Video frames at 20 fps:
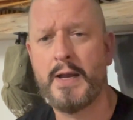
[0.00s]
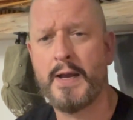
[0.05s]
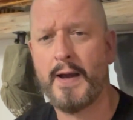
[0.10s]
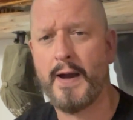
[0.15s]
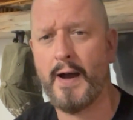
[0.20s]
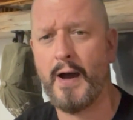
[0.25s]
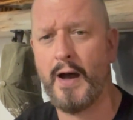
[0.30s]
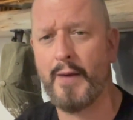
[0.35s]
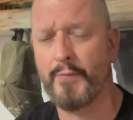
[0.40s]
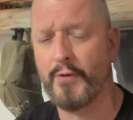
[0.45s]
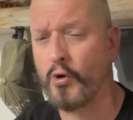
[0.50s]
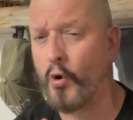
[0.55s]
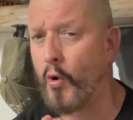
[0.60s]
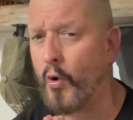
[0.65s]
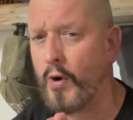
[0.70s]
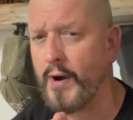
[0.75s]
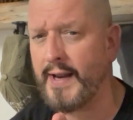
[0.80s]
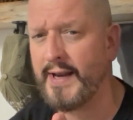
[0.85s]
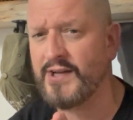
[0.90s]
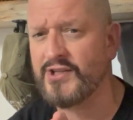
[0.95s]

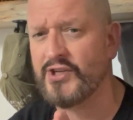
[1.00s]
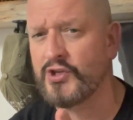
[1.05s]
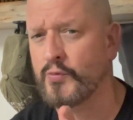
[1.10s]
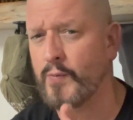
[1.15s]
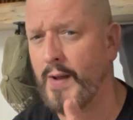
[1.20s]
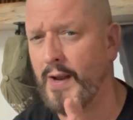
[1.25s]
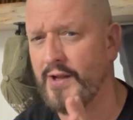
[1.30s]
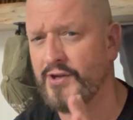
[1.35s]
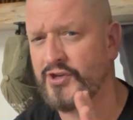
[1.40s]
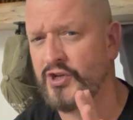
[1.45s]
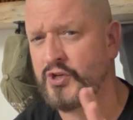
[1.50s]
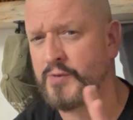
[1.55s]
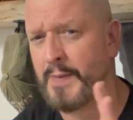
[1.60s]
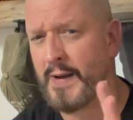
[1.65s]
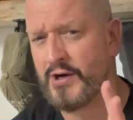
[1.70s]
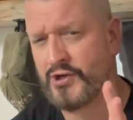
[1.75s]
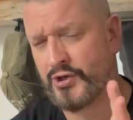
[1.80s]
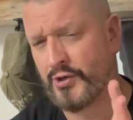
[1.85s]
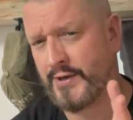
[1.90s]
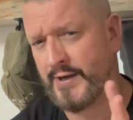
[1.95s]
recordings, as well as the
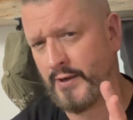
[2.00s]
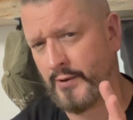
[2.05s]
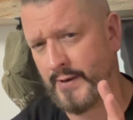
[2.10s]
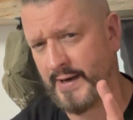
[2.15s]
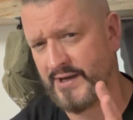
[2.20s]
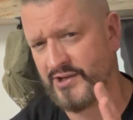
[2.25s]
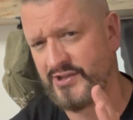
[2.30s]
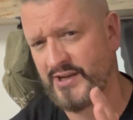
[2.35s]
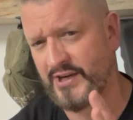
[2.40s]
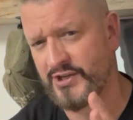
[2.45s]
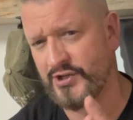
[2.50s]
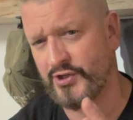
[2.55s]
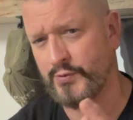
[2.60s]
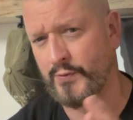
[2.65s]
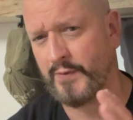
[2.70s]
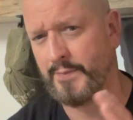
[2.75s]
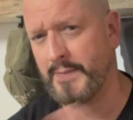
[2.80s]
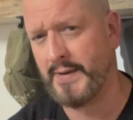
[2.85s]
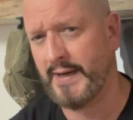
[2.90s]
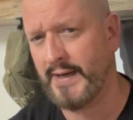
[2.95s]
special Q&A sessions
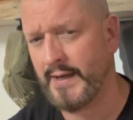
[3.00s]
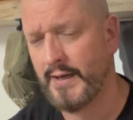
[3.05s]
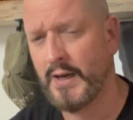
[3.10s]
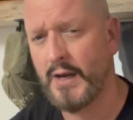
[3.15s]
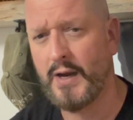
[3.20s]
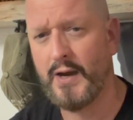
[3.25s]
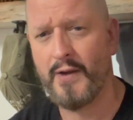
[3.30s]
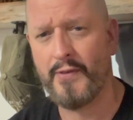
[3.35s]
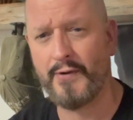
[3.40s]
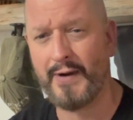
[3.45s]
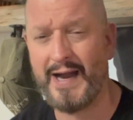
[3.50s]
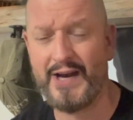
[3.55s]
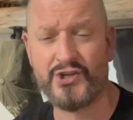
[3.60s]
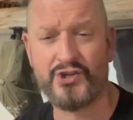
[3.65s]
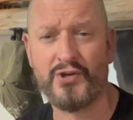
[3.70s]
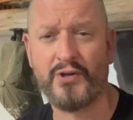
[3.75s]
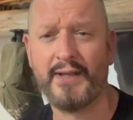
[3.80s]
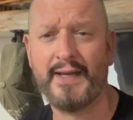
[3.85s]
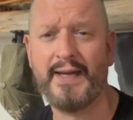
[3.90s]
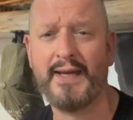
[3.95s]
with me. They're
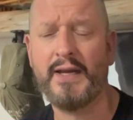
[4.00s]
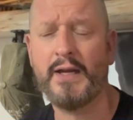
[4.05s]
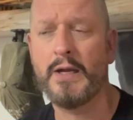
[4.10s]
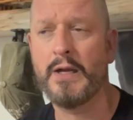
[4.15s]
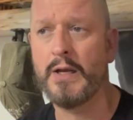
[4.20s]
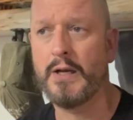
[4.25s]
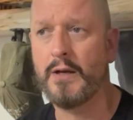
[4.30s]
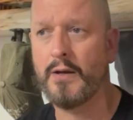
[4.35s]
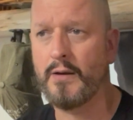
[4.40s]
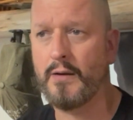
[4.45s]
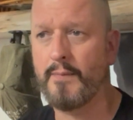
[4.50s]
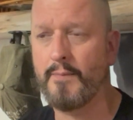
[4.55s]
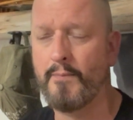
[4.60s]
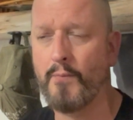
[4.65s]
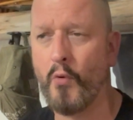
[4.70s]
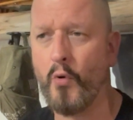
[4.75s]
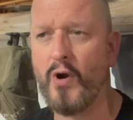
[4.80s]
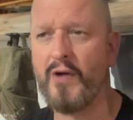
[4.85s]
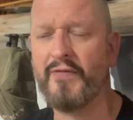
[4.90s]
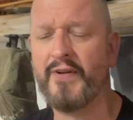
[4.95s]
actually
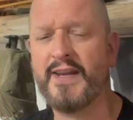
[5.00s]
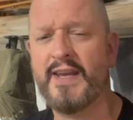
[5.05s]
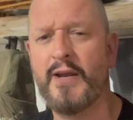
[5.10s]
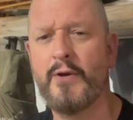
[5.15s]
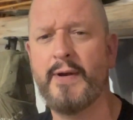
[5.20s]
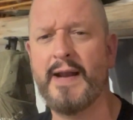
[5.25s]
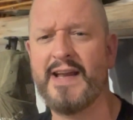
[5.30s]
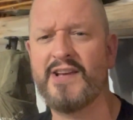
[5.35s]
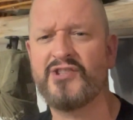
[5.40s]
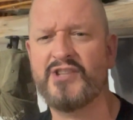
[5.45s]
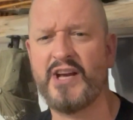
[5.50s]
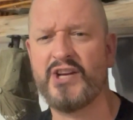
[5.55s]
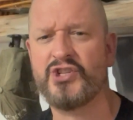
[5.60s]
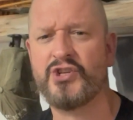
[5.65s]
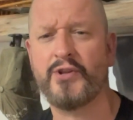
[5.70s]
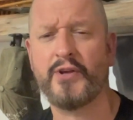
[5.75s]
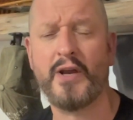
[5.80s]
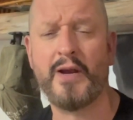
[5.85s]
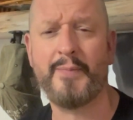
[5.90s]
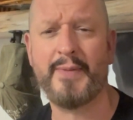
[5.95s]
more of a Q&A session.
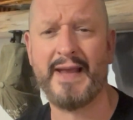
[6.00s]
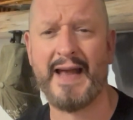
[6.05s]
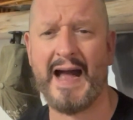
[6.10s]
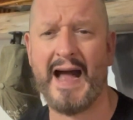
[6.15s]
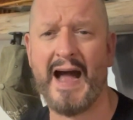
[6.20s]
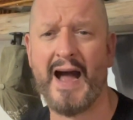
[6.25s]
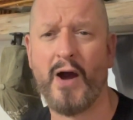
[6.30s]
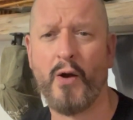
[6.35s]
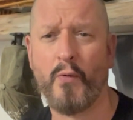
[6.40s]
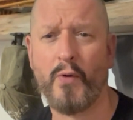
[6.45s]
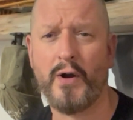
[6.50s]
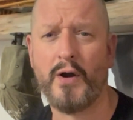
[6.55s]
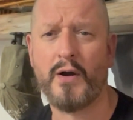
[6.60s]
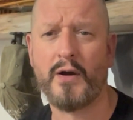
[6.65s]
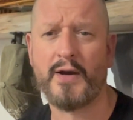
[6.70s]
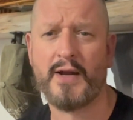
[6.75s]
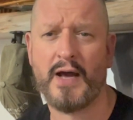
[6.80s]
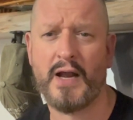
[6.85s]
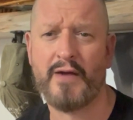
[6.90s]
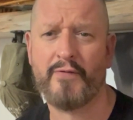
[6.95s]
They're going to be our
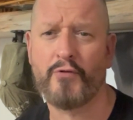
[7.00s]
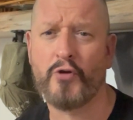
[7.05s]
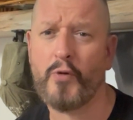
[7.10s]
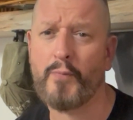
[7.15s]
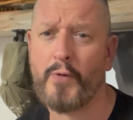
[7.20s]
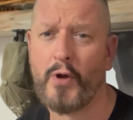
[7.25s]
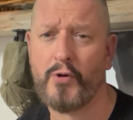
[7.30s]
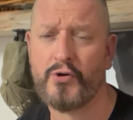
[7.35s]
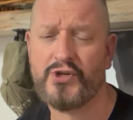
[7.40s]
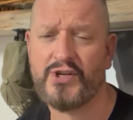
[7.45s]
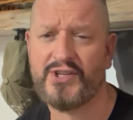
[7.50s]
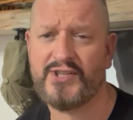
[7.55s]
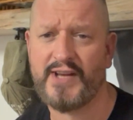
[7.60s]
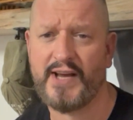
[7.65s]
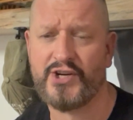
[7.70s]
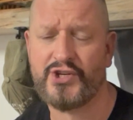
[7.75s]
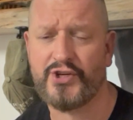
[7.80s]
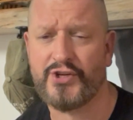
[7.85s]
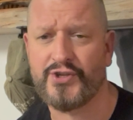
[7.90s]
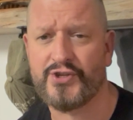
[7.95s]
kind of group coaching
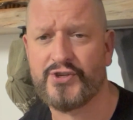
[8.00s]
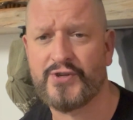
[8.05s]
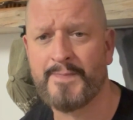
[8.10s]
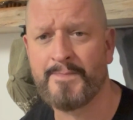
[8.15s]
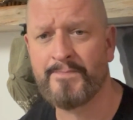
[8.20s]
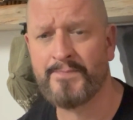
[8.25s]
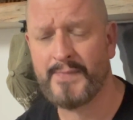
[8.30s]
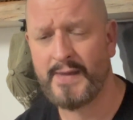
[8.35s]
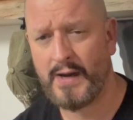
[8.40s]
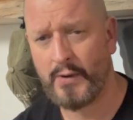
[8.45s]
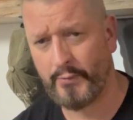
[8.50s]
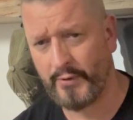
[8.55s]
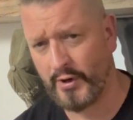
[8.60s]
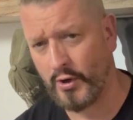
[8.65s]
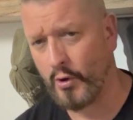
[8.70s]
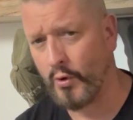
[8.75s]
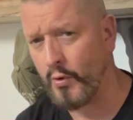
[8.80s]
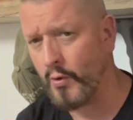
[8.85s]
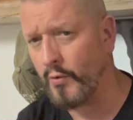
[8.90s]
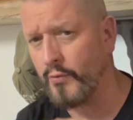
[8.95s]
sessions, and we're going
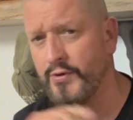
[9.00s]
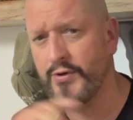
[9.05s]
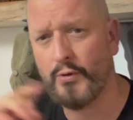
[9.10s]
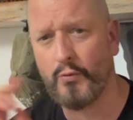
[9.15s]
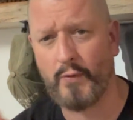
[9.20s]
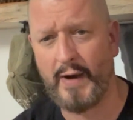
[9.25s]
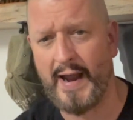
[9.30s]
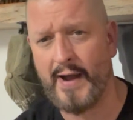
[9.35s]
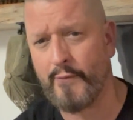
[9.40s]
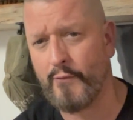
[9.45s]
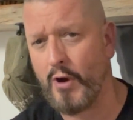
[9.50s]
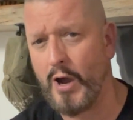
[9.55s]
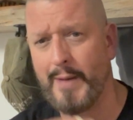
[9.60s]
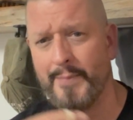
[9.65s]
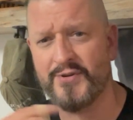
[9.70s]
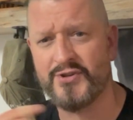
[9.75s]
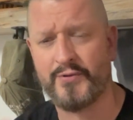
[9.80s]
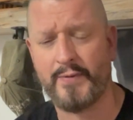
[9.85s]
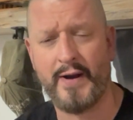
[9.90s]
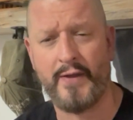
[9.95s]
to go do round
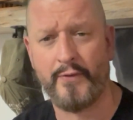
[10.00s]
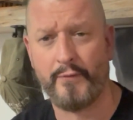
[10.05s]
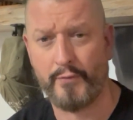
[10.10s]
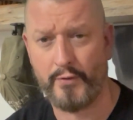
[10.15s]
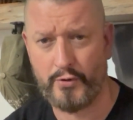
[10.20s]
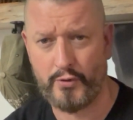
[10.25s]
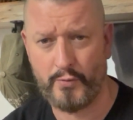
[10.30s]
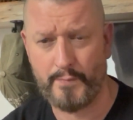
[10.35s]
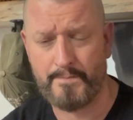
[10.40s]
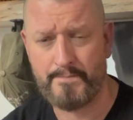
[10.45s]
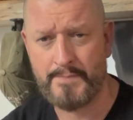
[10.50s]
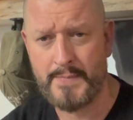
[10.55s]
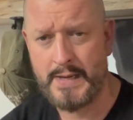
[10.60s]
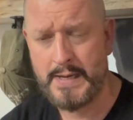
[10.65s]
robins around the room